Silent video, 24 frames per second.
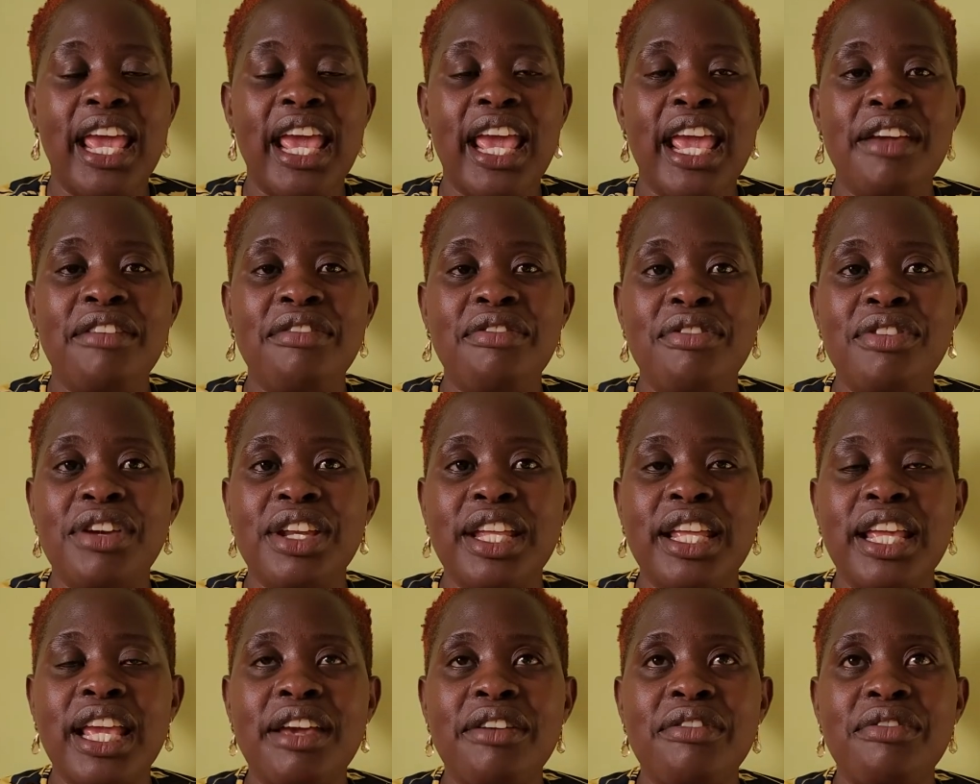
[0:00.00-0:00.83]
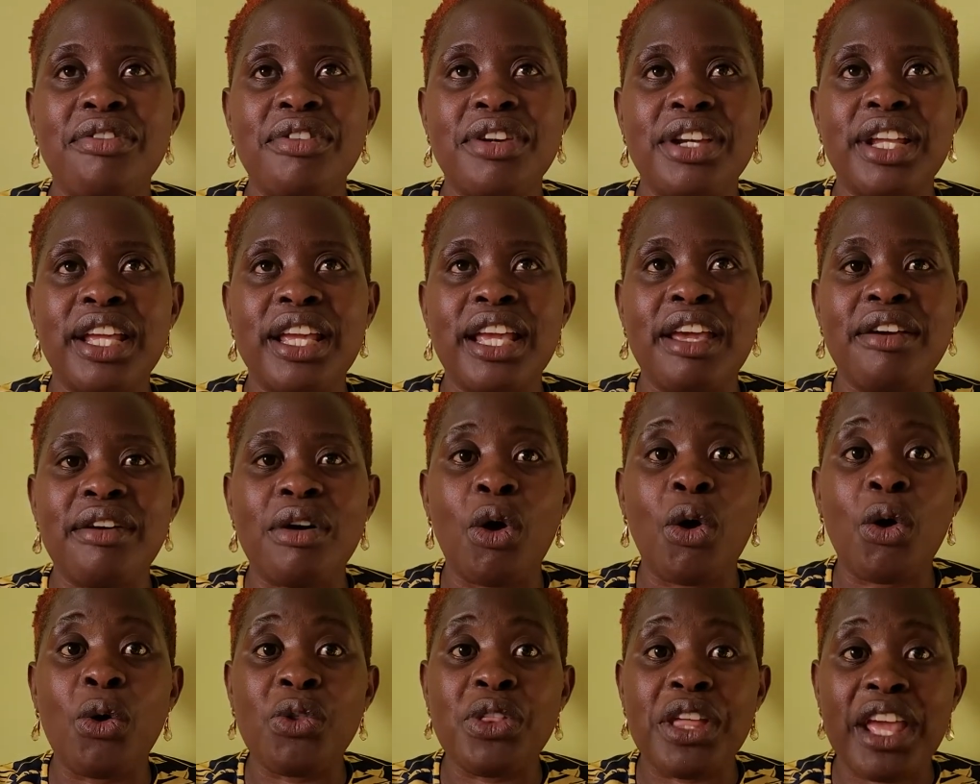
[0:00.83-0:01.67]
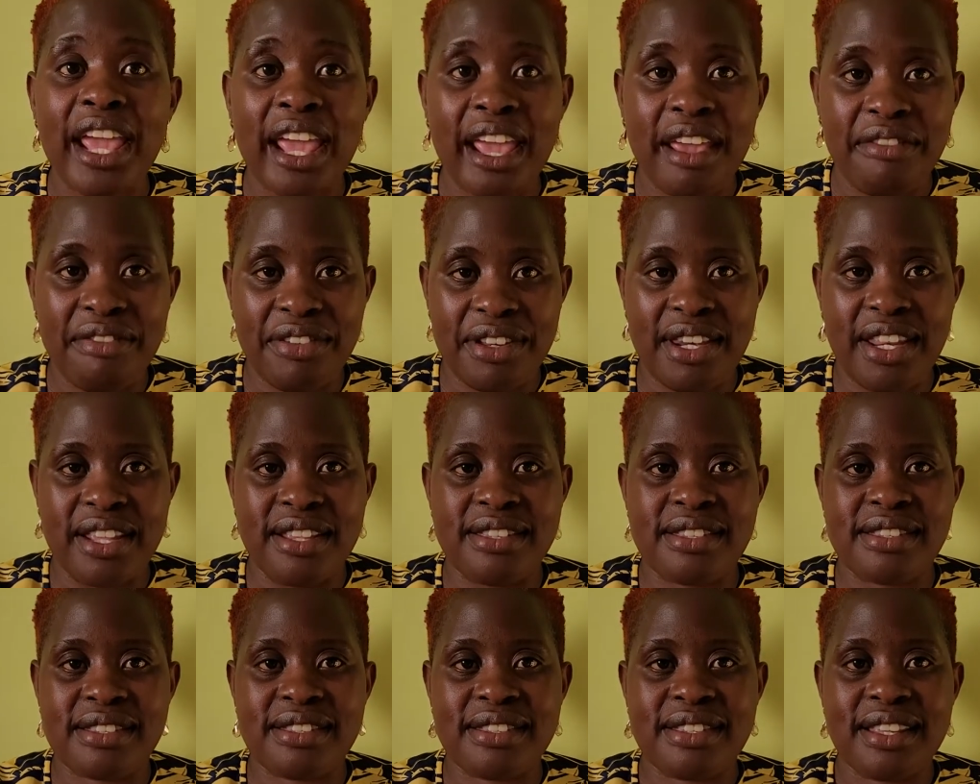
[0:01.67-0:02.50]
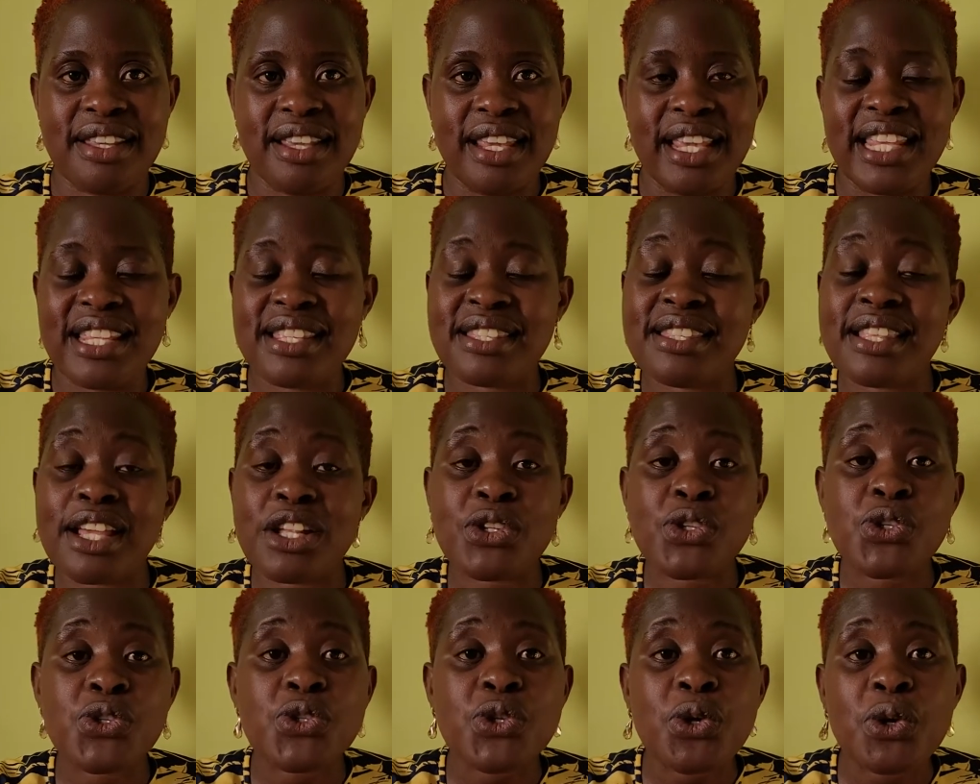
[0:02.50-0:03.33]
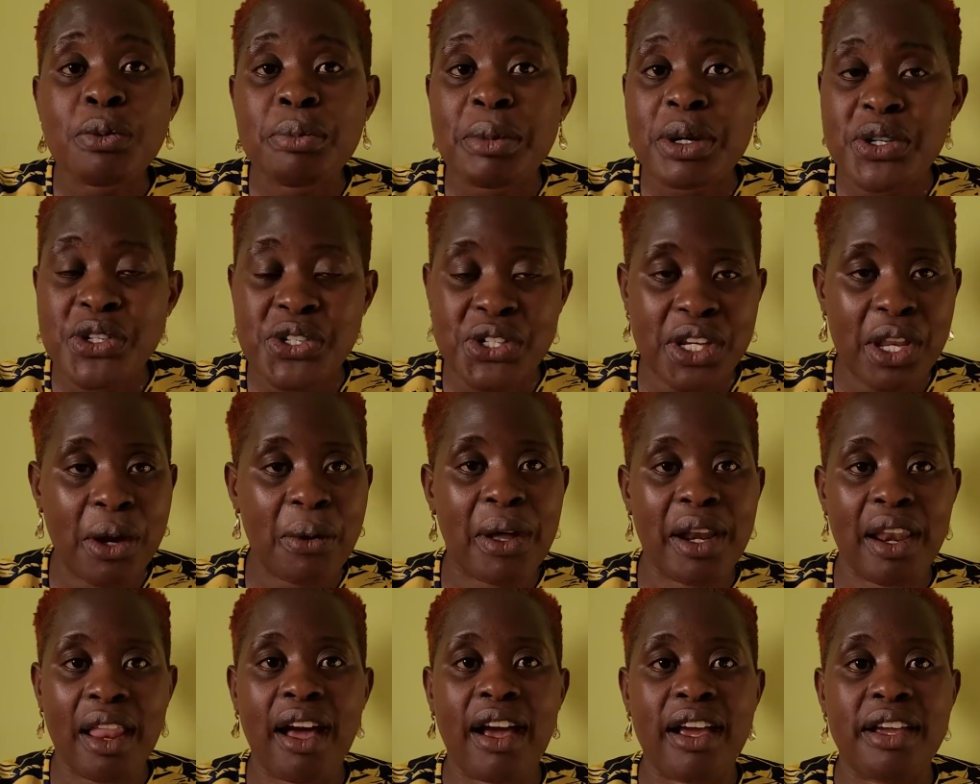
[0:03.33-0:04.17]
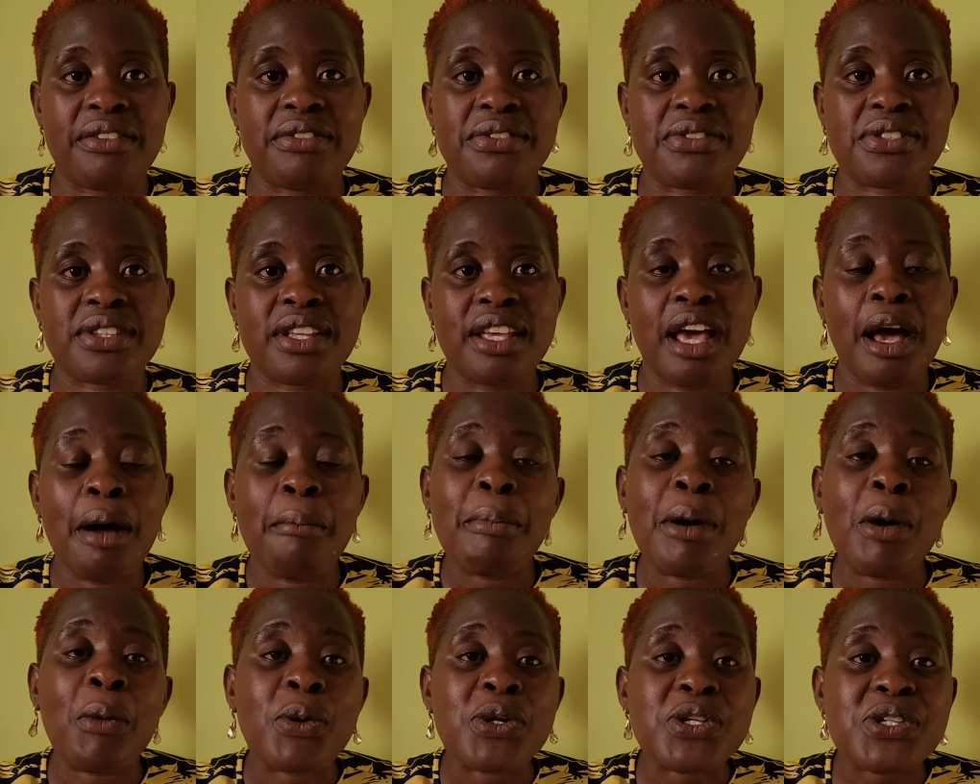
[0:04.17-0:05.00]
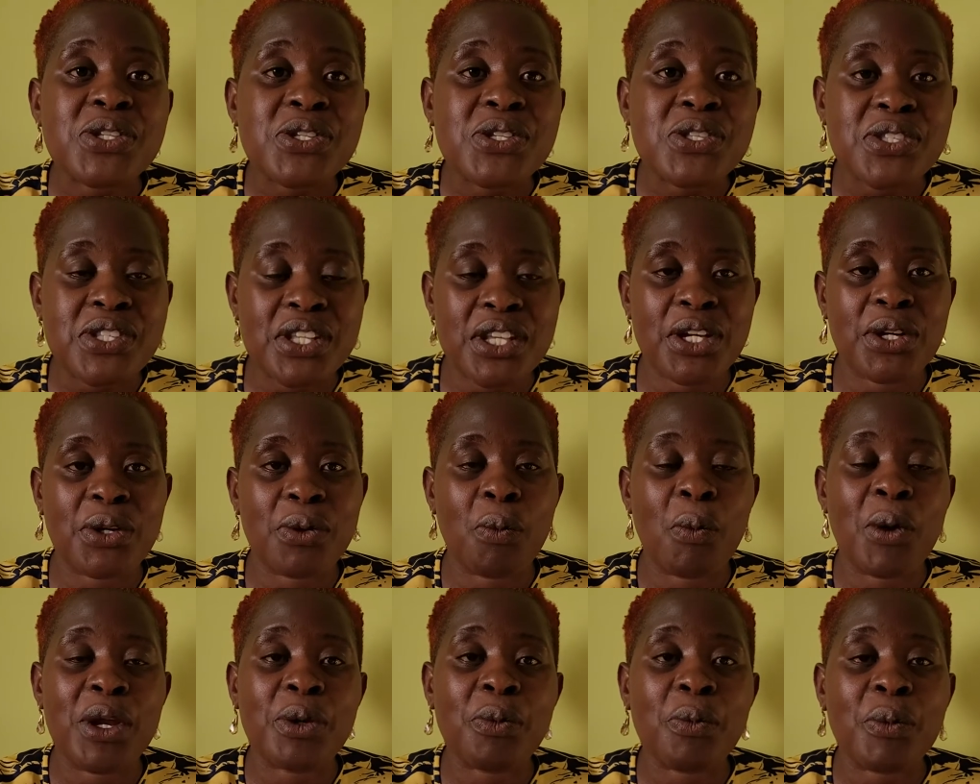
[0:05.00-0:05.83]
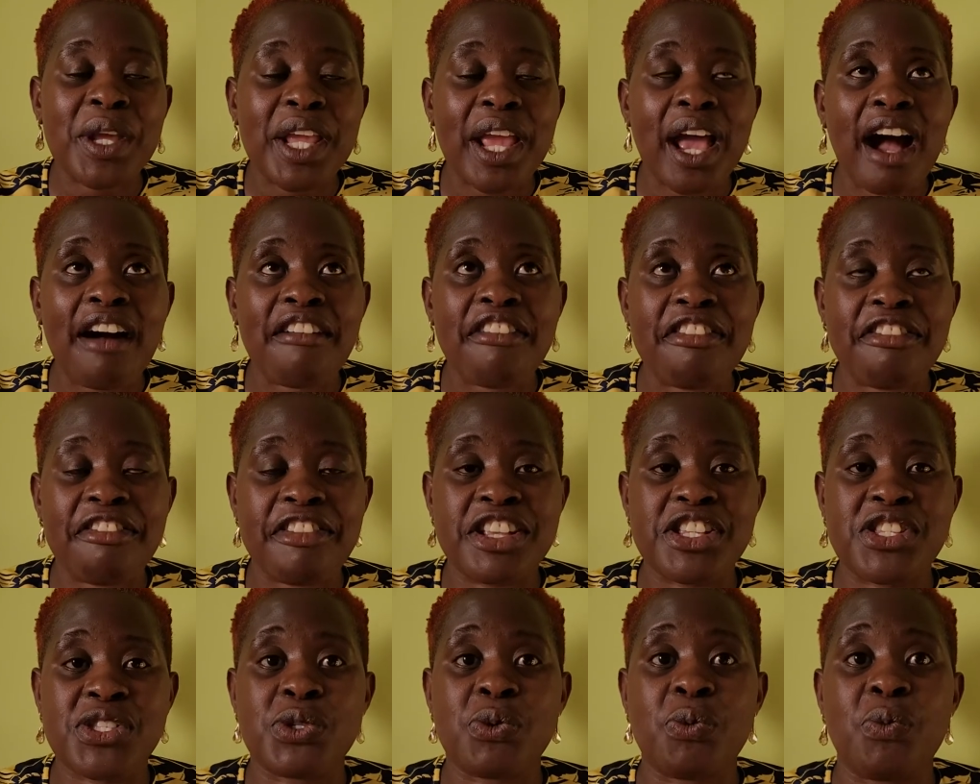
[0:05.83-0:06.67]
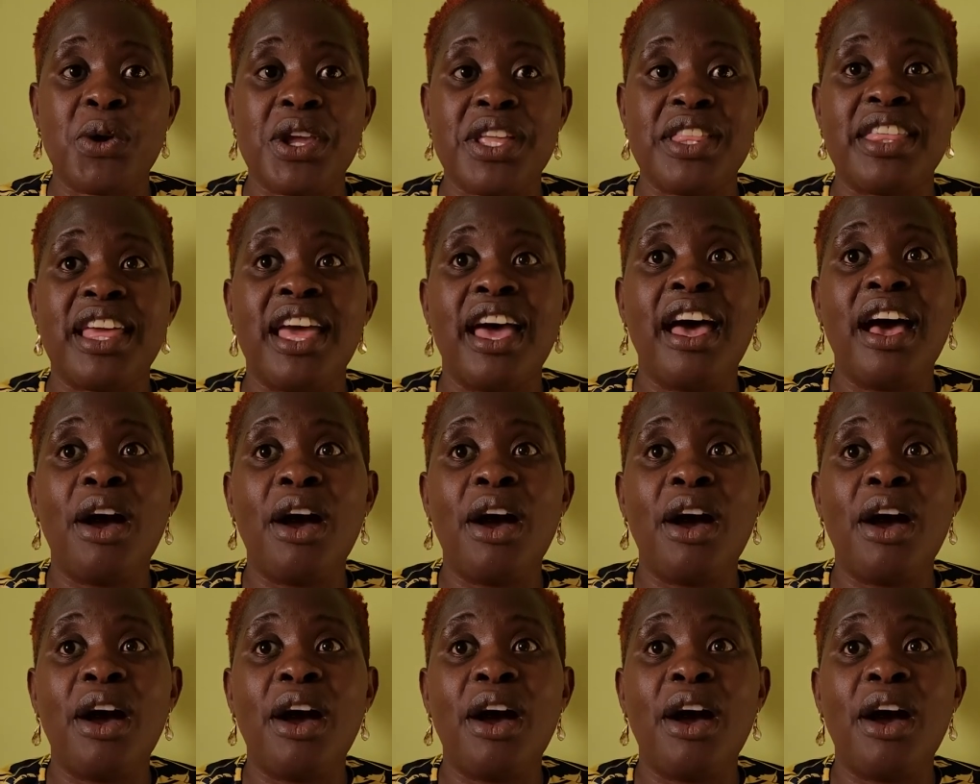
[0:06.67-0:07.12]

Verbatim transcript: every, every, all the evidence He's done so much in our lives, but we still, when we are faced with,